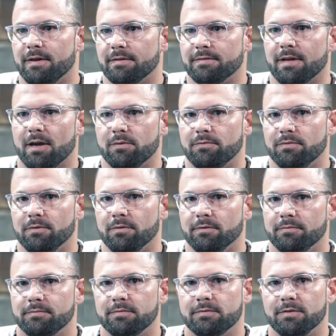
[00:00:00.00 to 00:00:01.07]
it's helpful
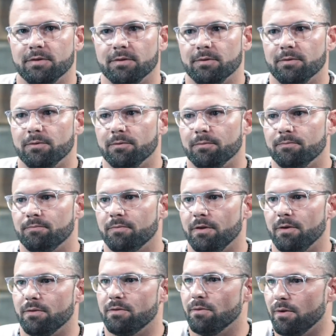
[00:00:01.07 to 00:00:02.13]
to you
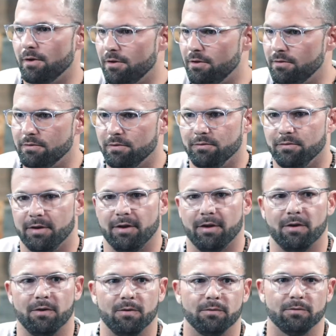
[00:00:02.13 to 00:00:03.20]
know throw on a YouTube
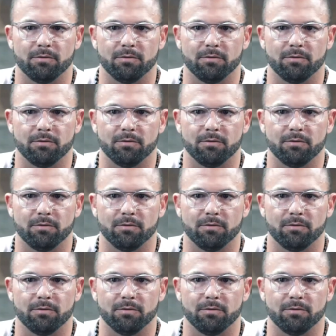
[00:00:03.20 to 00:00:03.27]
video,